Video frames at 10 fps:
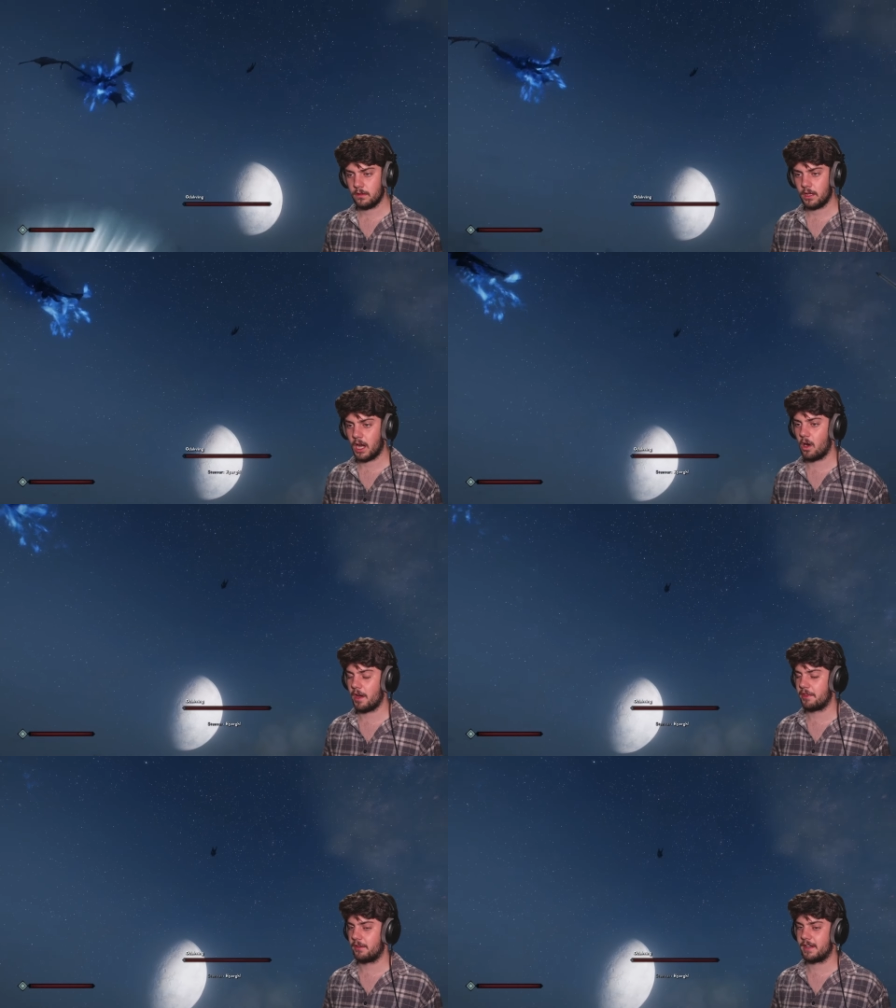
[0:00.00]
Oh, I
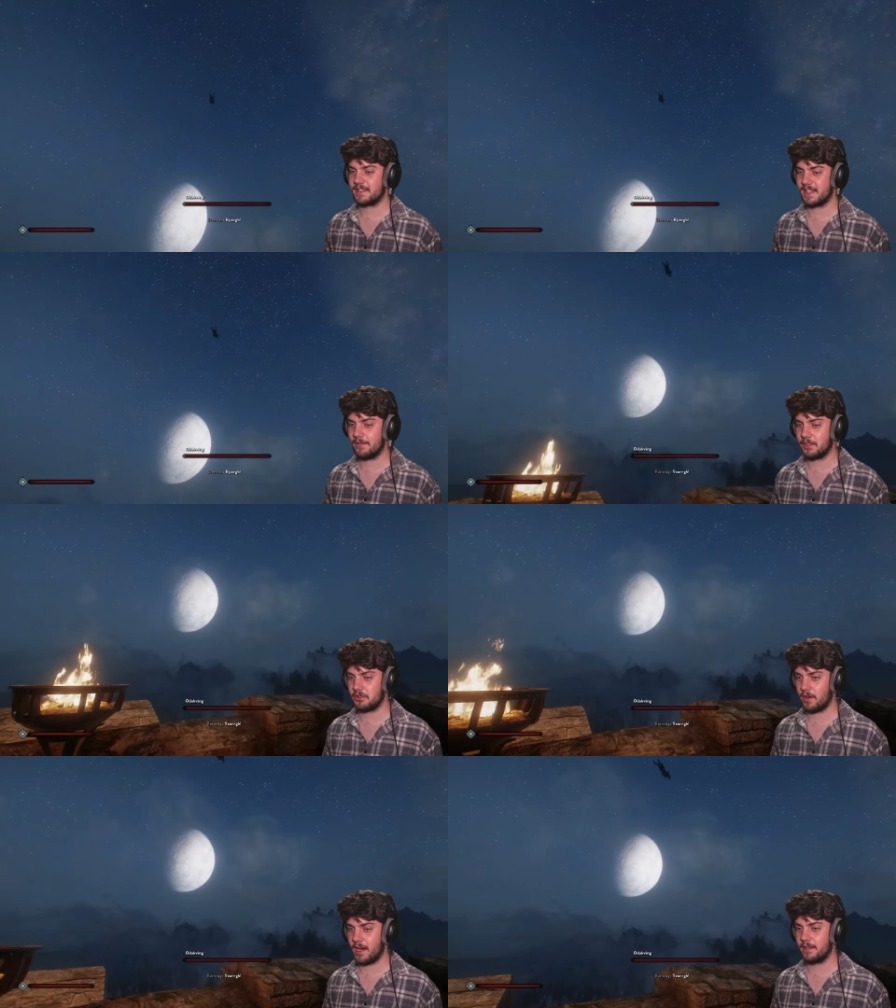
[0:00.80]
thought I saved the
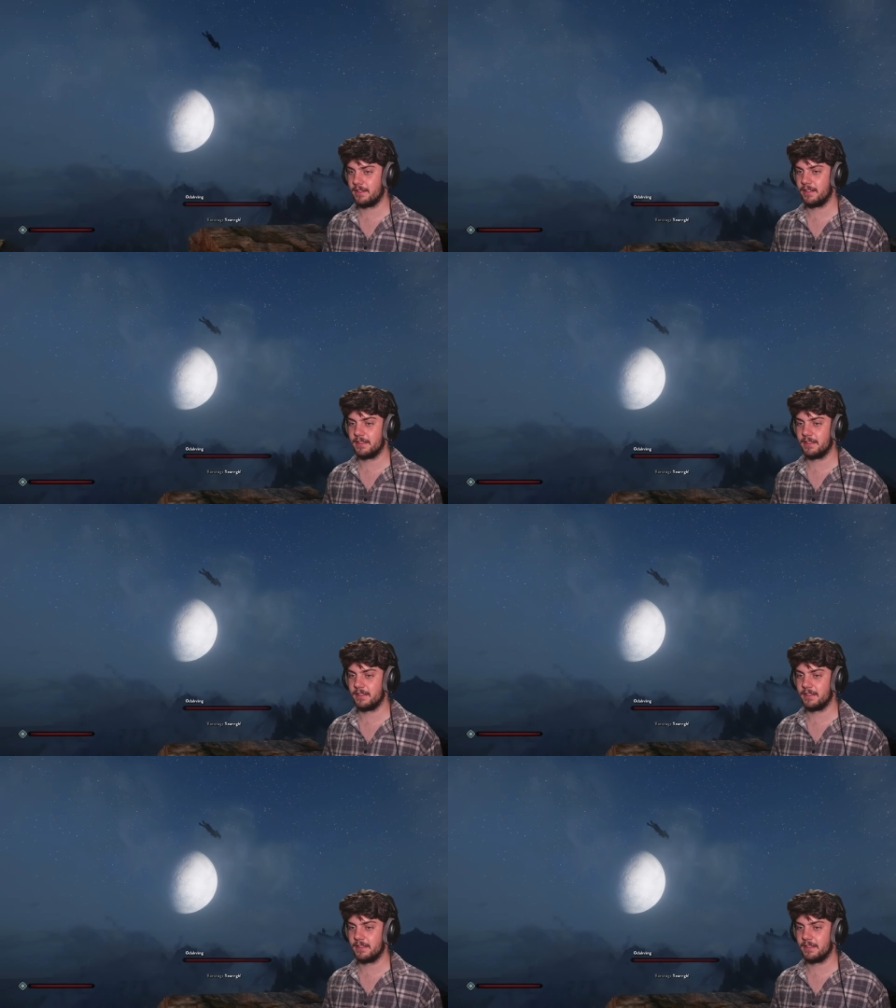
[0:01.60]
dra the,